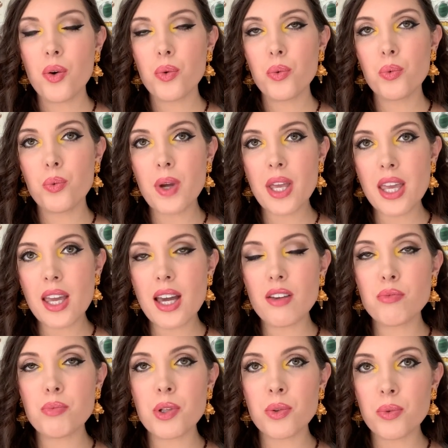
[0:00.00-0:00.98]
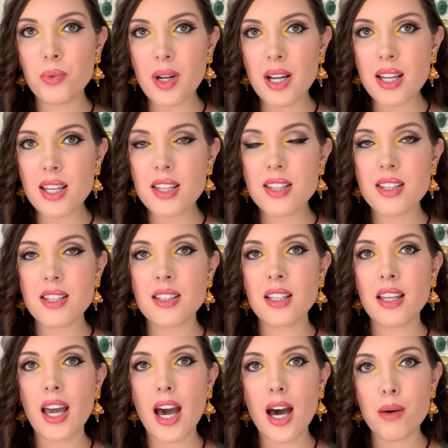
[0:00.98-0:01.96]
we have been raised in
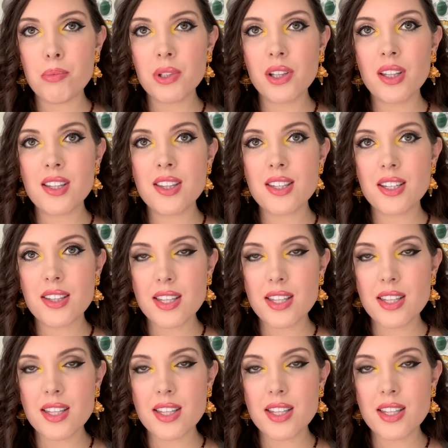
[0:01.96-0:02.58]
a capitalistic